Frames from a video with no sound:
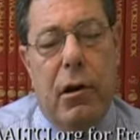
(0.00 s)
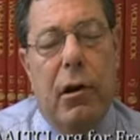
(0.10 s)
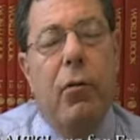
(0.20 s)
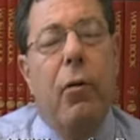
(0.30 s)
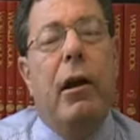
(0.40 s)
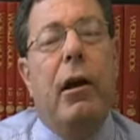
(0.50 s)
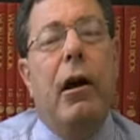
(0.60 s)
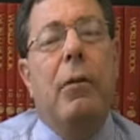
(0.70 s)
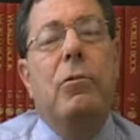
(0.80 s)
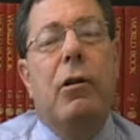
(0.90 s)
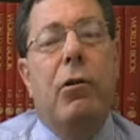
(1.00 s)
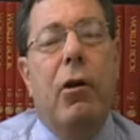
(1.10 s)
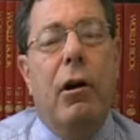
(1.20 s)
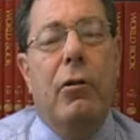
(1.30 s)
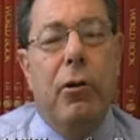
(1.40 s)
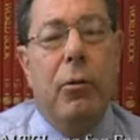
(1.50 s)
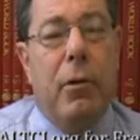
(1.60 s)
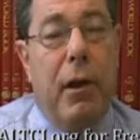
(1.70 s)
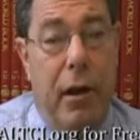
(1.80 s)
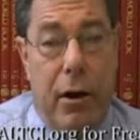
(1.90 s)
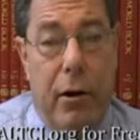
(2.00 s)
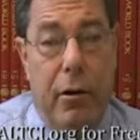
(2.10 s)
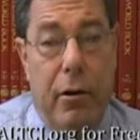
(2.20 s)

When it comes to long-term care,